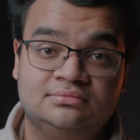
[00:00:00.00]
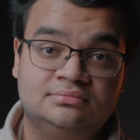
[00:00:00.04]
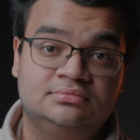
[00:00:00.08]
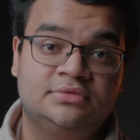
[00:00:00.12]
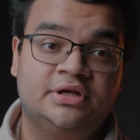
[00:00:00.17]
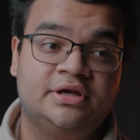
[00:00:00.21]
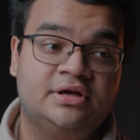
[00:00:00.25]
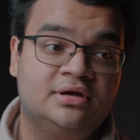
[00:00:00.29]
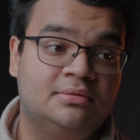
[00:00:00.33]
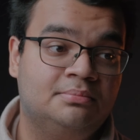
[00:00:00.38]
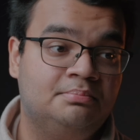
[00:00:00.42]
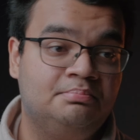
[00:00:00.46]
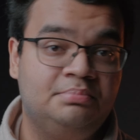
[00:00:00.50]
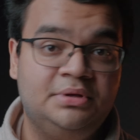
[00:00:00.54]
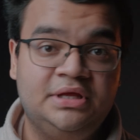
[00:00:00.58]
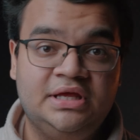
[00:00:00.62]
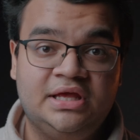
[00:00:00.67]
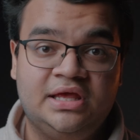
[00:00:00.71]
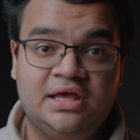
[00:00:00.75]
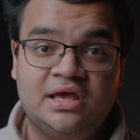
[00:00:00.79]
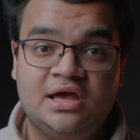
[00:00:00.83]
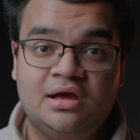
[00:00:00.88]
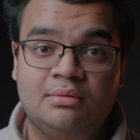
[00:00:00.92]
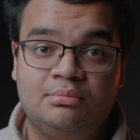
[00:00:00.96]
like a
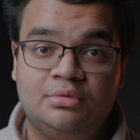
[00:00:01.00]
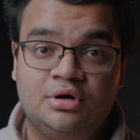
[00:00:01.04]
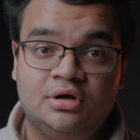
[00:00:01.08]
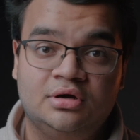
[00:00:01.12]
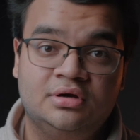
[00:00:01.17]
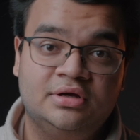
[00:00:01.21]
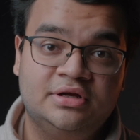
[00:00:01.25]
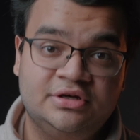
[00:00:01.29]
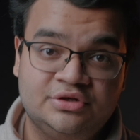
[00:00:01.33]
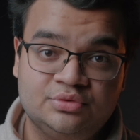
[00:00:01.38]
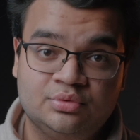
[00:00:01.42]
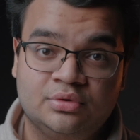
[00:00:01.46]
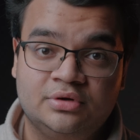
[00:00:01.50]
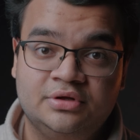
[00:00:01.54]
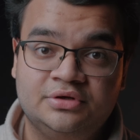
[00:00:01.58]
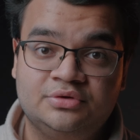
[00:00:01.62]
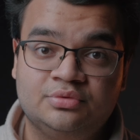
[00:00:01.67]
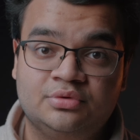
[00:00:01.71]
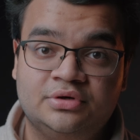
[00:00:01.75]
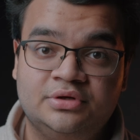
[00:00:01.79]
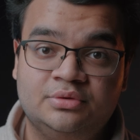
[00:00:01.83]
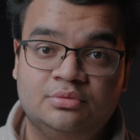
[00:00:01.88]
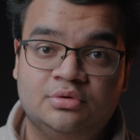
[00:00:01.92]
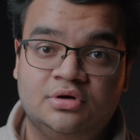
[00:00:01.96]
B camera in
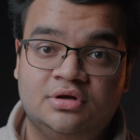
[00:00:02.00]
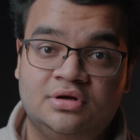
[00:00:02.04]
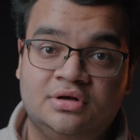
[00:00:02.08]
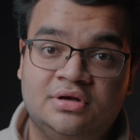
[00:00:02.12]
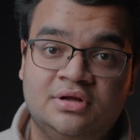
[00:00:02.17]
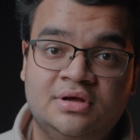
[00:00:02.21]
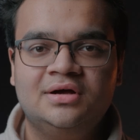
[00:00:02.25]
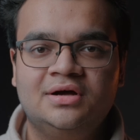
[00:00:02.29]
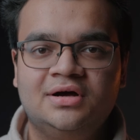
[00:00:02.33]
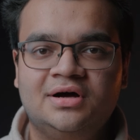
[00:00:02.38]
2021.